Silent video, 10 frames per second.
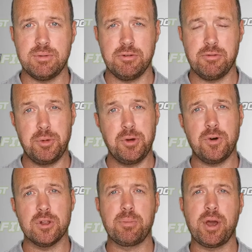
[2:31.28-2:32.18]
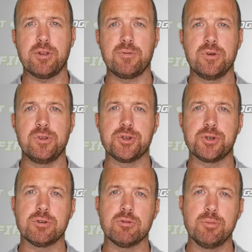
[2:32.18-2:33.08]
when you remove all the packet foods, you're
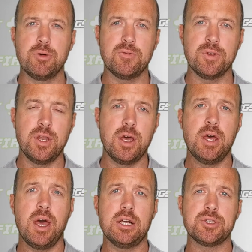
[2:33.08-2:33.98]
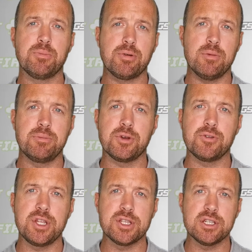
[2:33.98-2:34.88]
going to remove uh, some problem
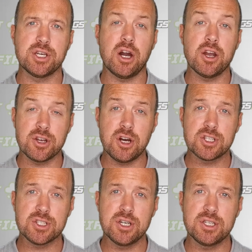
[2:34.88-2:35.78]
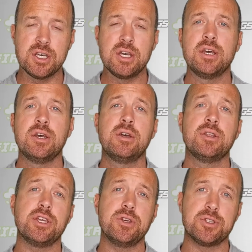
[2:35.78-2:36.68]
ingredients like iron oxide
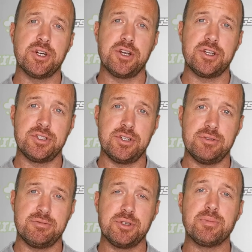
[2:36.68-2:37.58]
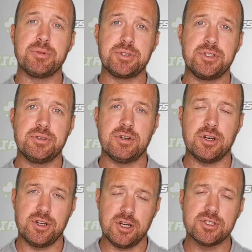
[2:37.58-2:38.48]
they use iron as an iron supplement and
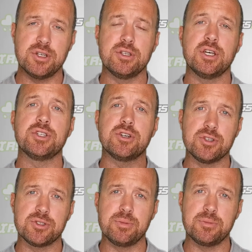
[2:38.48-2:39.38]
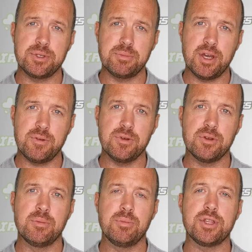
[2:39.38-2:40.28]
iron oxide as an iron supplement in pet
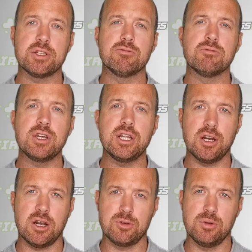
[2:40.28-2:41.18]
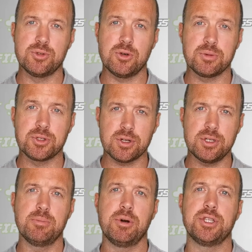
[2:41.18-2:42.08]
food, but that's really hard to absorb,
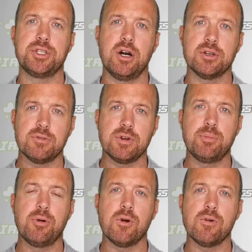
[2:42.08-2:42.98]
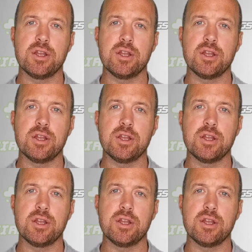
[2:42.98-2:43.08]
certainly by the dog. They're very poor